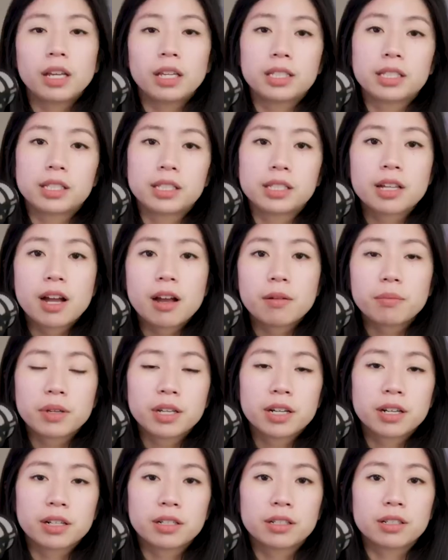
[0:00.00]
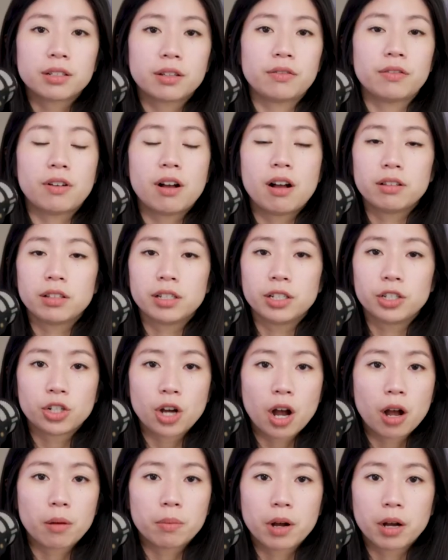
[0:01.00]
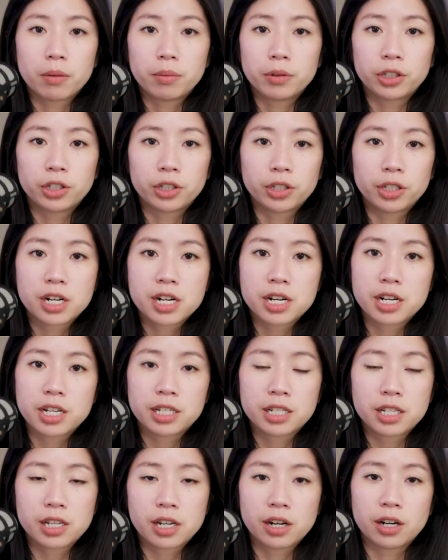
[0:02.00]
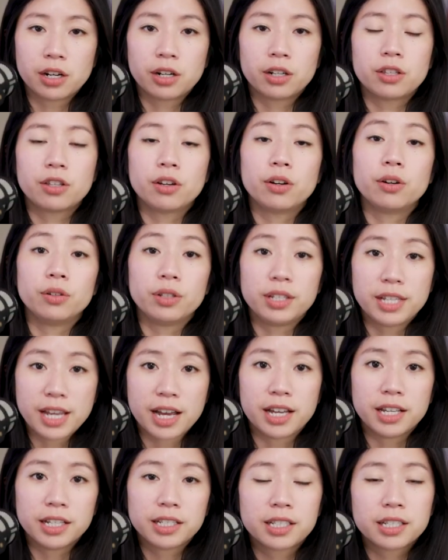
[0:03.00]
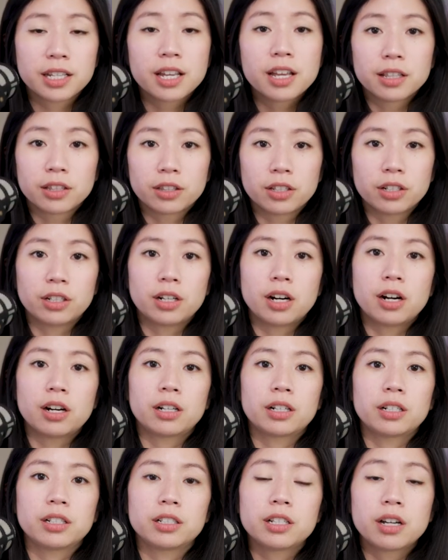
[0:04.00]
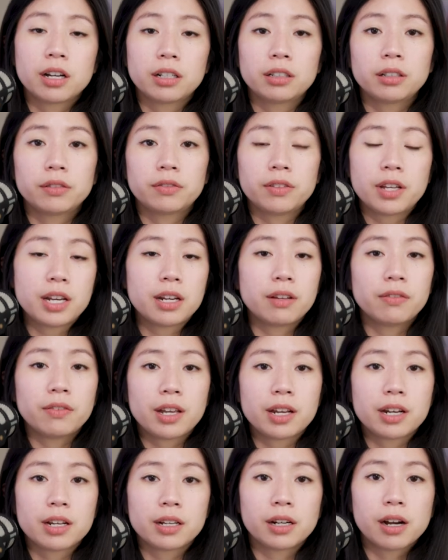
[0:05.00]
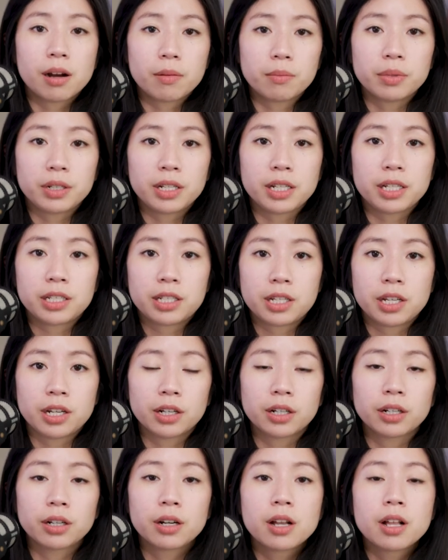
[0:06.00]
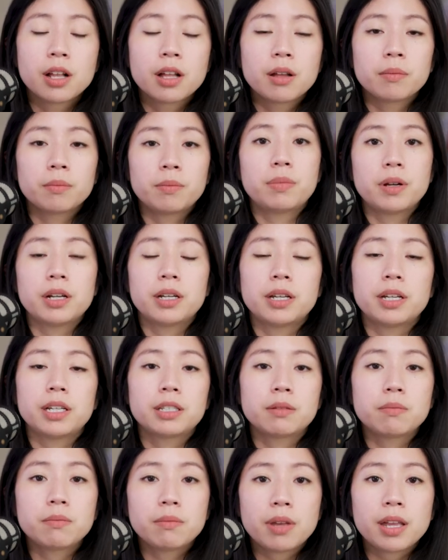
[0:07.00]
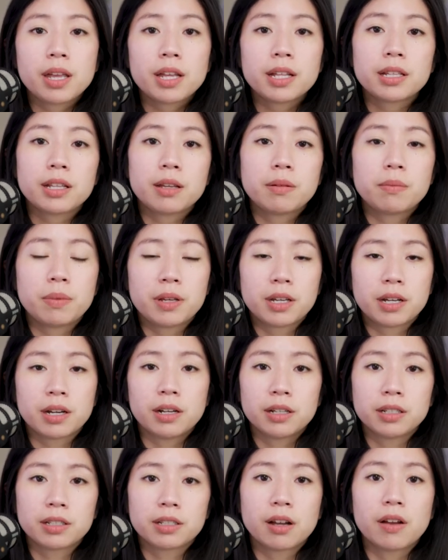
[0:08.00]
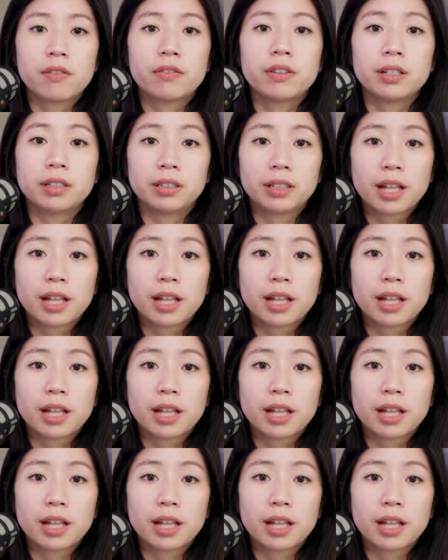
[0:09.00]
It's not because of all the job opportunities here, though, yes, there are a ton of innovative companies here, but it's mainly because of the